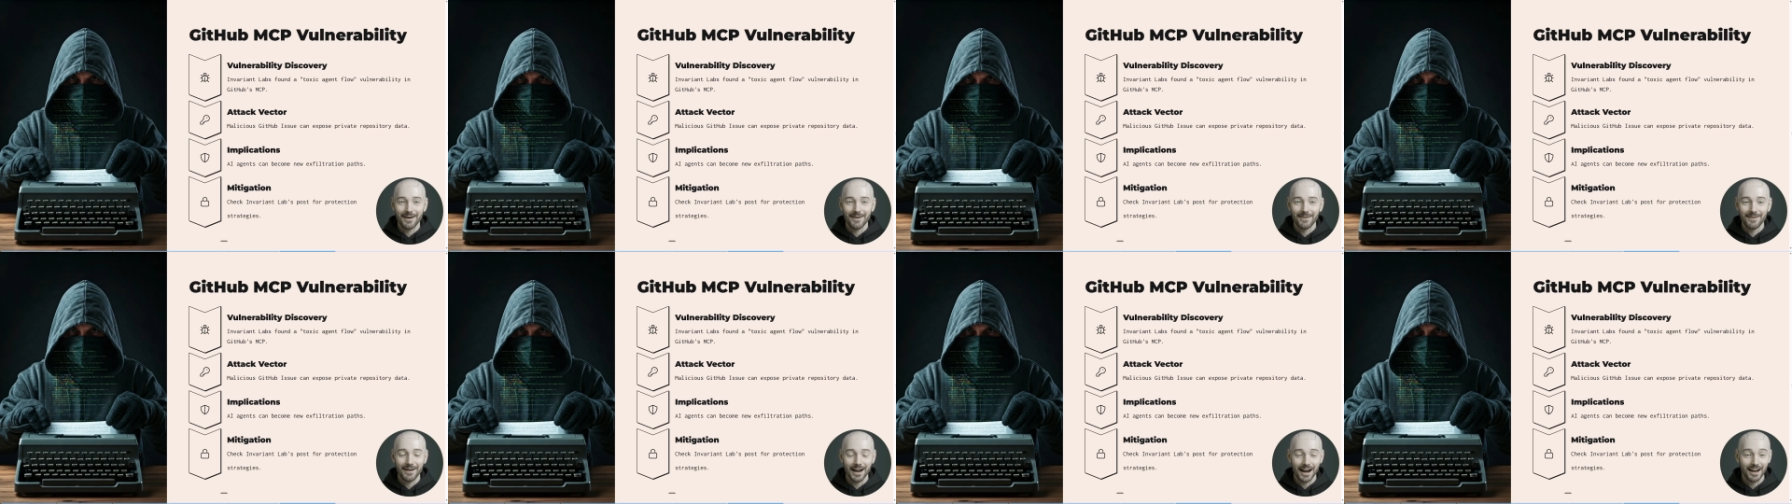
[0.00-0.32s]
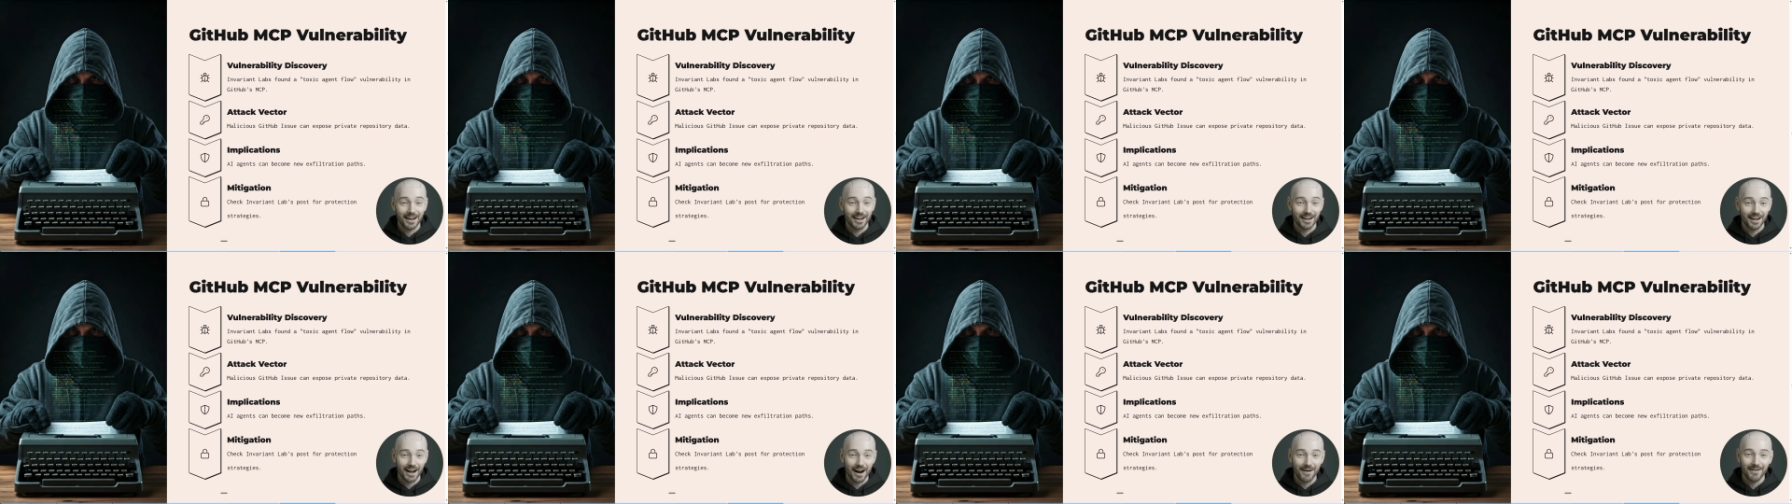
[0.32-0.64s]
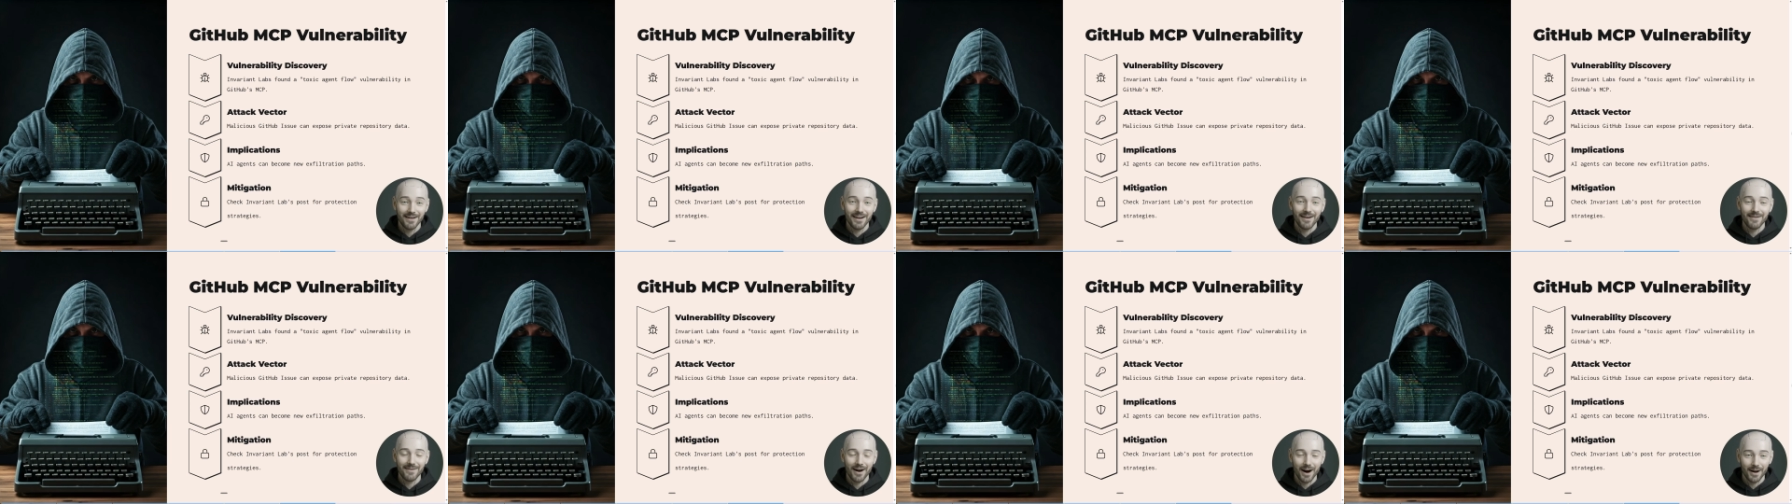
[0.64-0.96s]
They
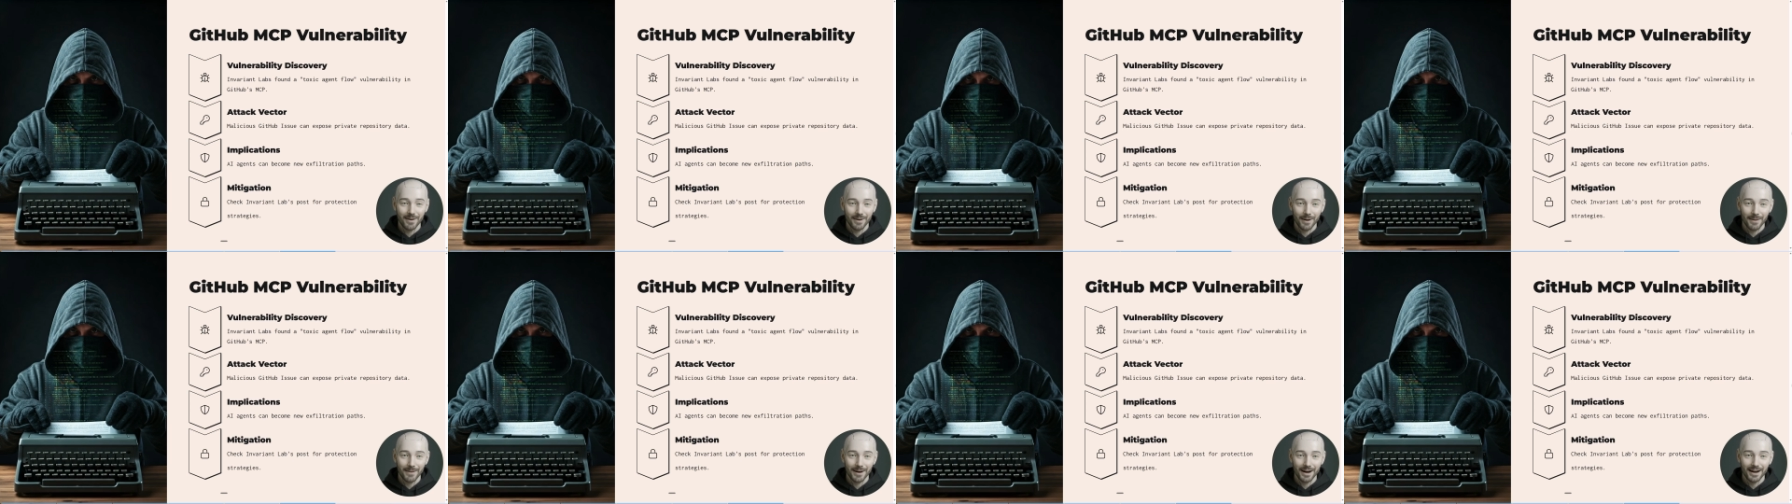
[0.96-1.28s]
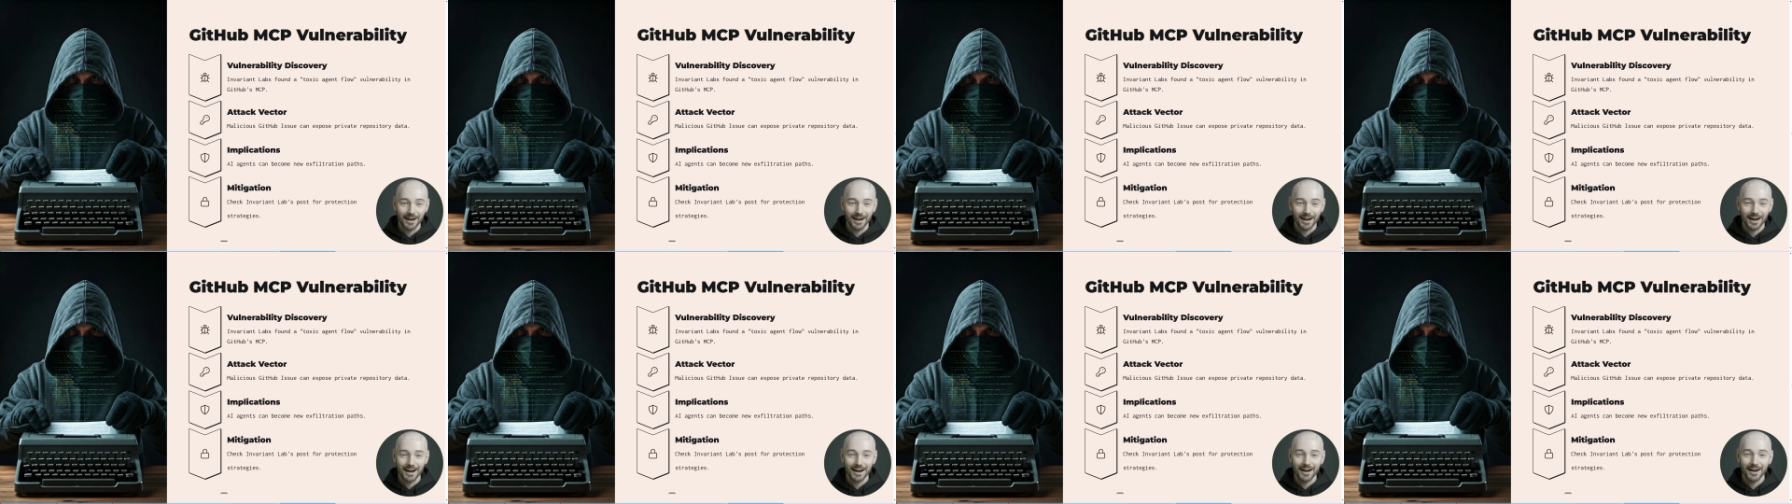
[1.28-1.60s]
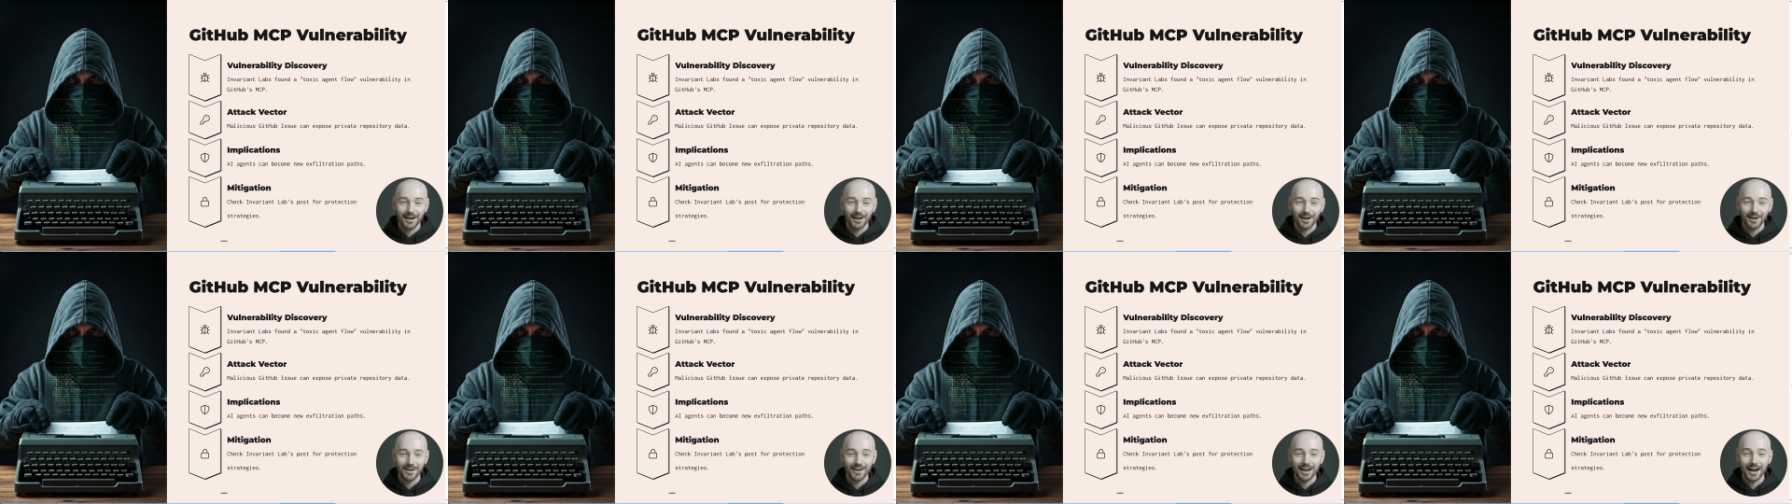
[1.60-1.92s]
discovered the vulnerability
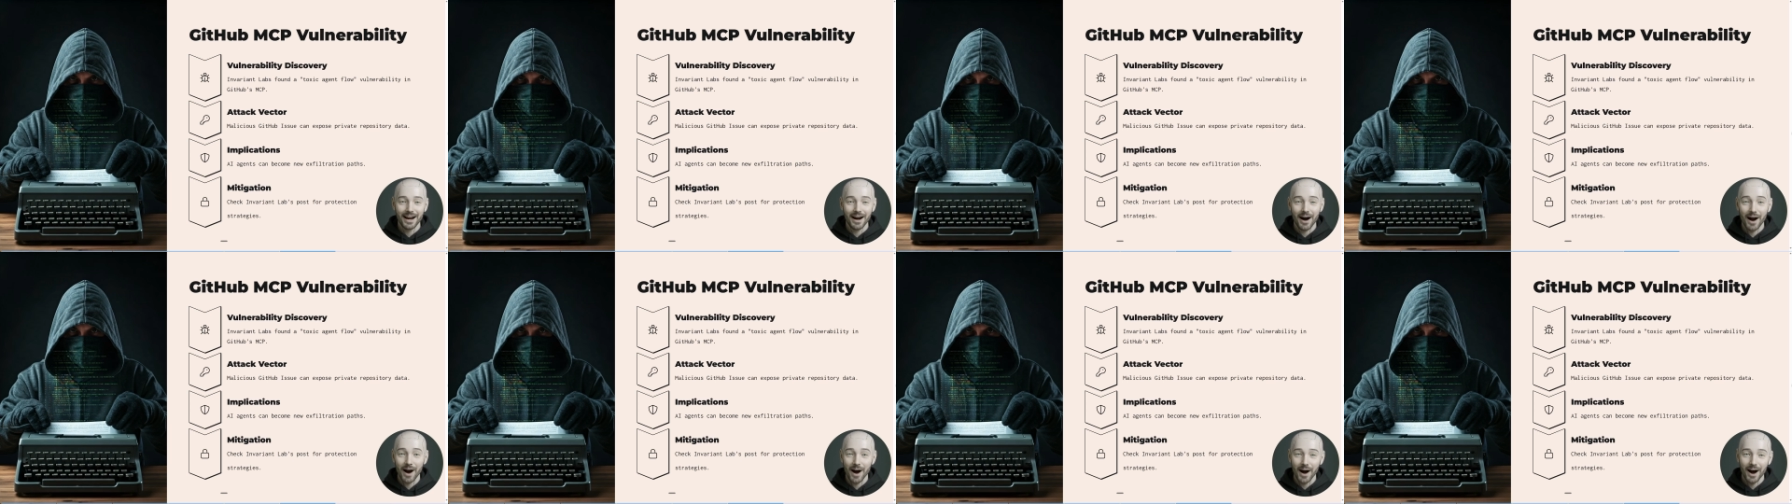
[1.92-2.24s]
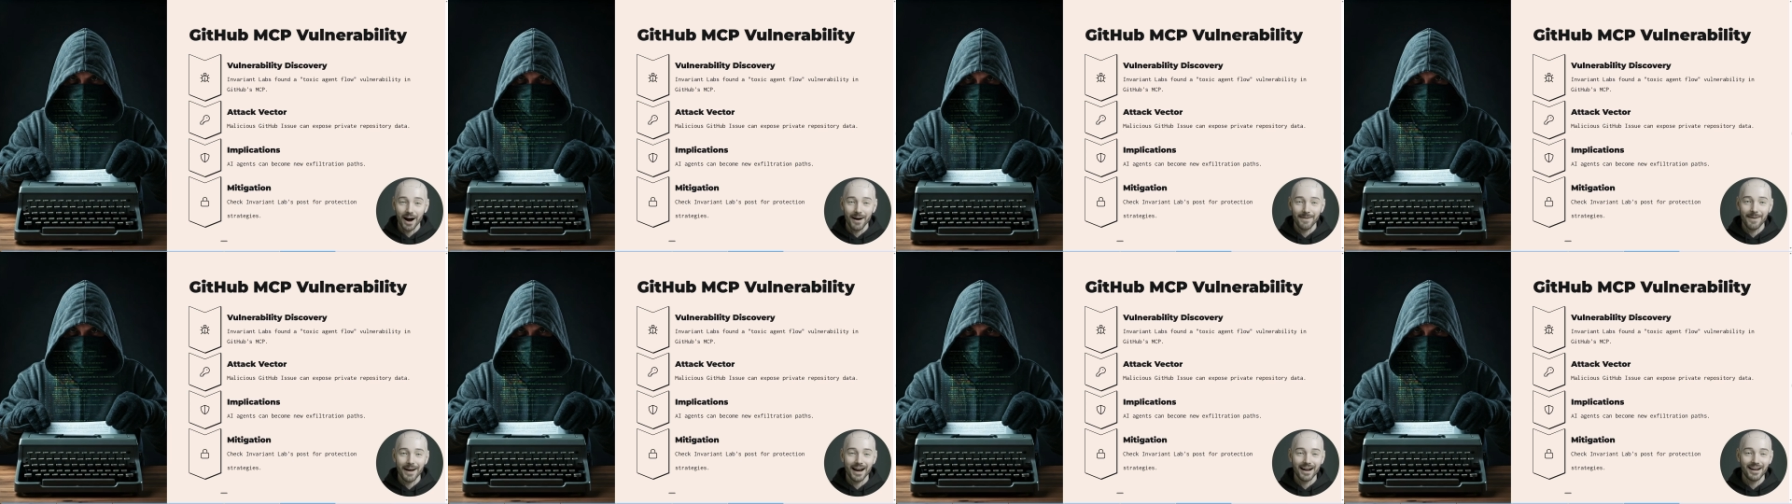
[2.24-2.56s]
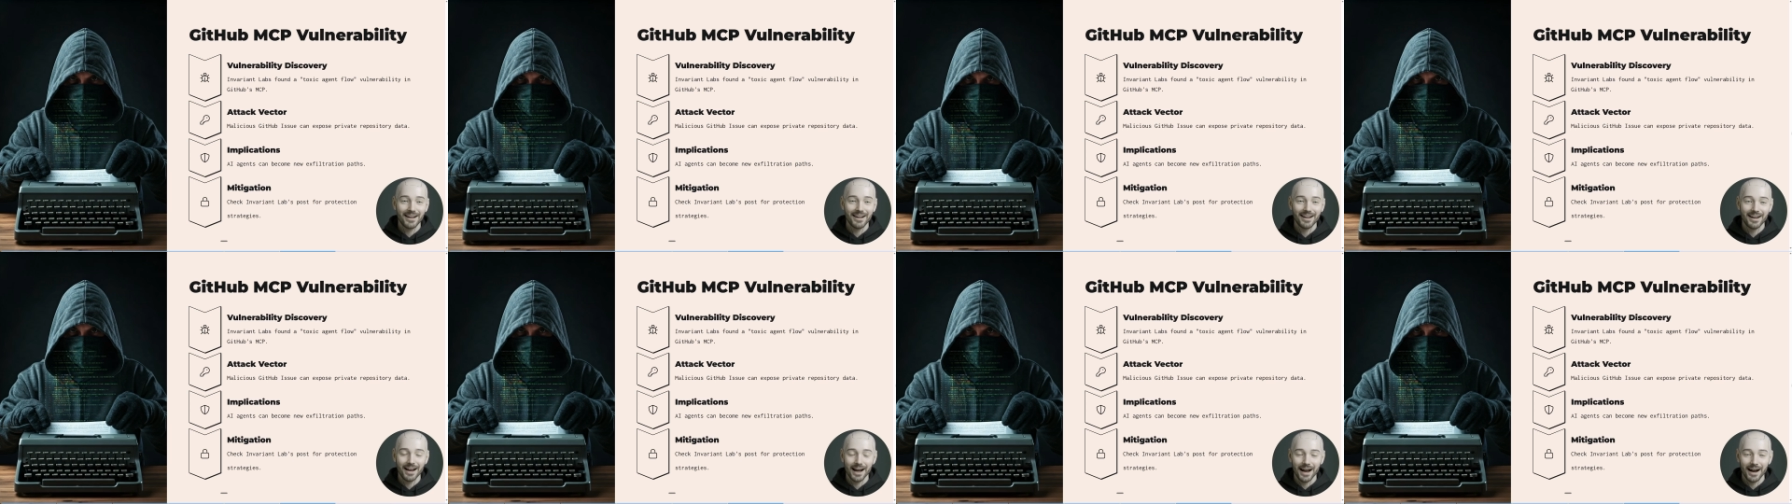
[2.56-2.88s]
using an automated
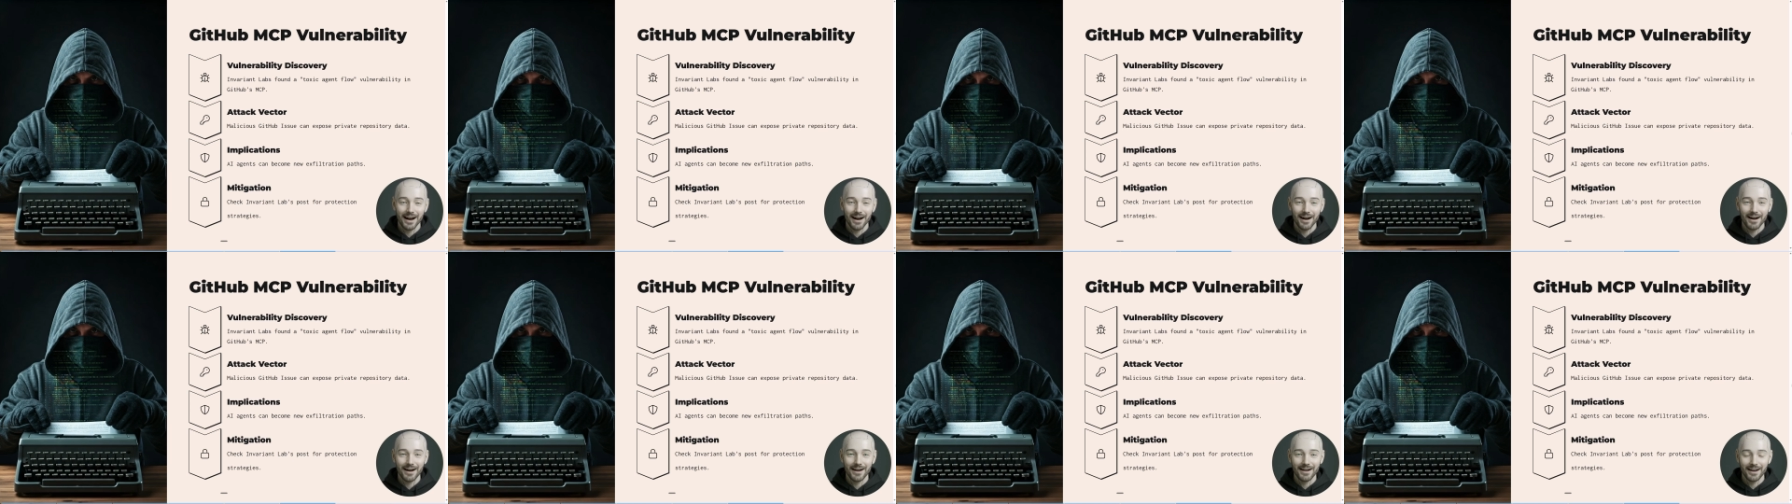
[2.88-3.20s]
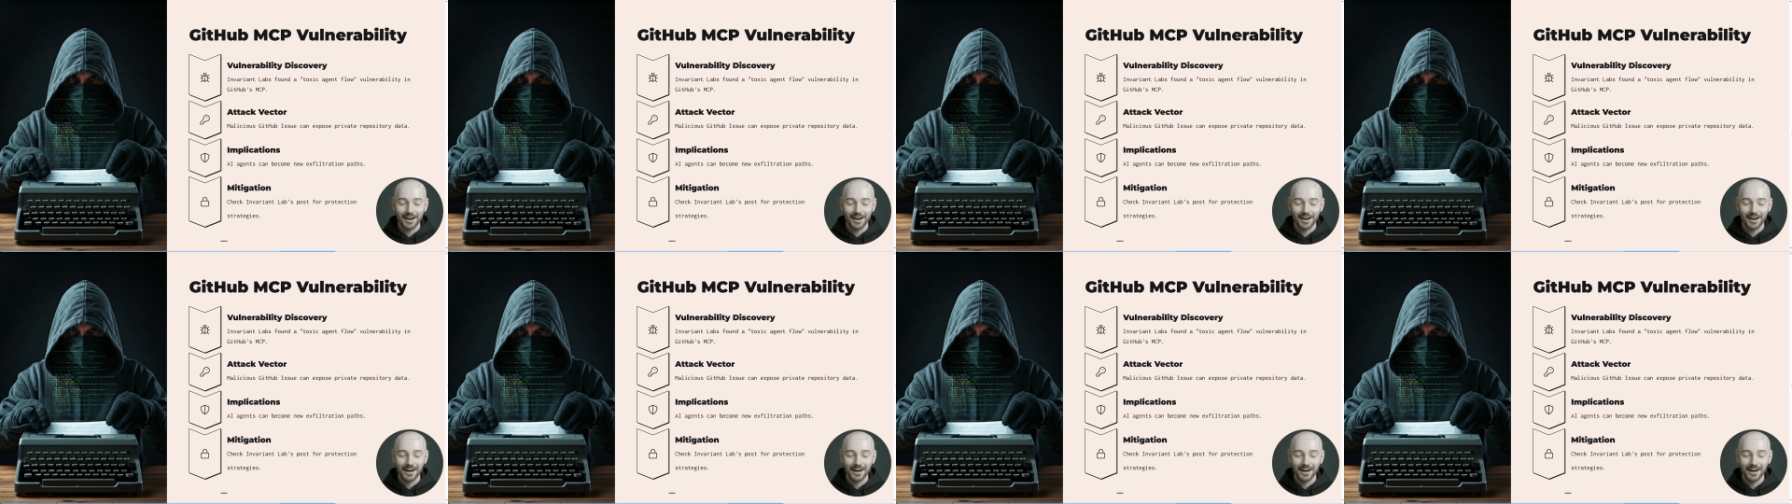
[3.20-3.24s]
scanner